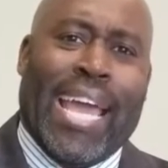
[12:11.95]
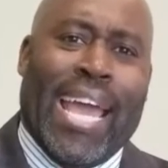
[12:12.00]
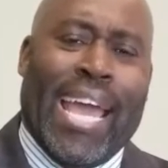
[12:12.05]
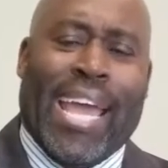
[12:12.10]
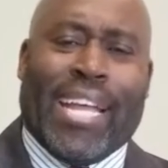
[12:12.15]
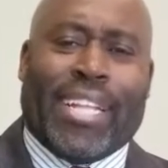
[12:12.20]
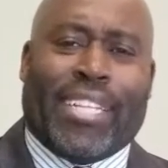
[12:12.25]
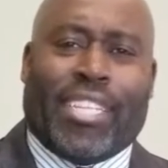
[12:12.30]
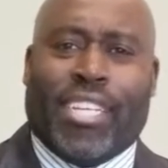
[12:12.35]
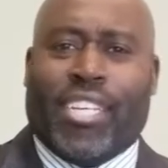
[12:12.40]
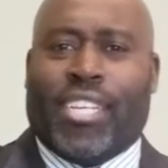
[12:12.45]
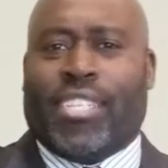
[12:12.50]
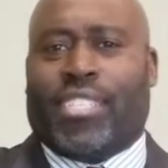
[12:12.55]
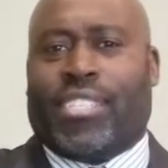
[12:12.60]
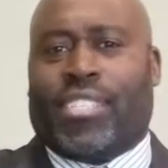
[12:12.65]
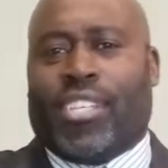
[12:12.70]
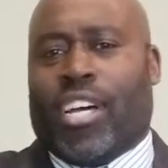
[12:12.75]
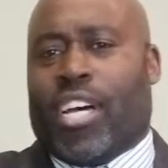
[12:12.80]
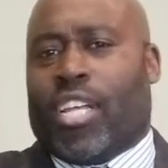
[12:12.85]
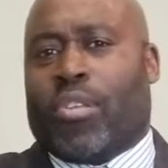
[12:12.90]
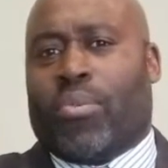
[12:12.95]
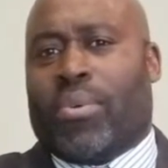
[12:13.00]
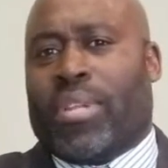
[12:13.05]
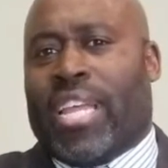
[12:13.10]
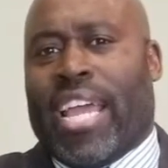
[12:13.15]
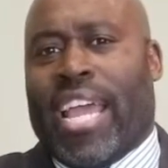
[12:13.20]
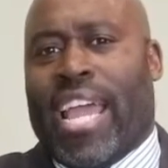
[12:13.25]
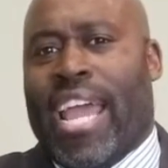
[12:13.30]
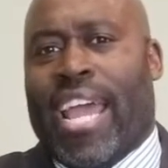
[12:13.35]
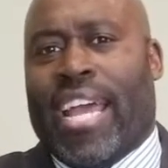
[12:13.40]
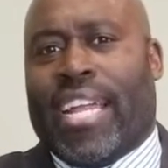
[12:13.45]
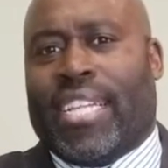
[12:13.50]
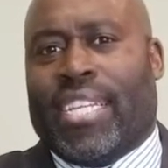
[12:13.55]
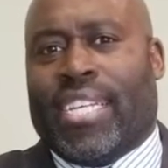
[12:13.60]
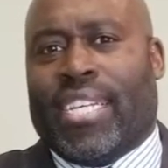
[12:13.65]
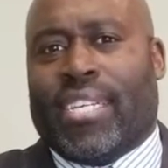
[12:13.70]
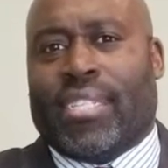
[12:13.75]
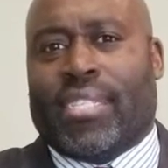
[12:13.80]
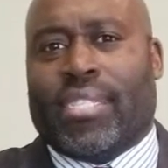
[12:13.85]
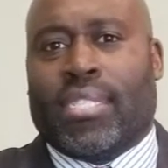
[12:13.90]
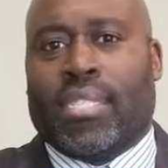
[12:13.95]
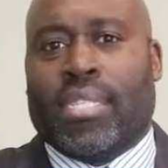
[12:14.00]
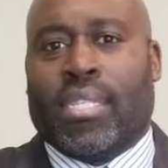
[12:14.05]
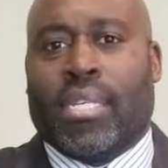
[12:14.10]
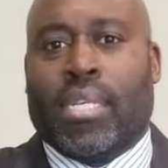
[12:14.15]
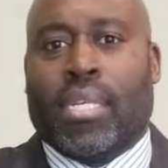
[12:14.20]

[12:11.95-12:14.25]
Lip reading: had this, the other one they had this.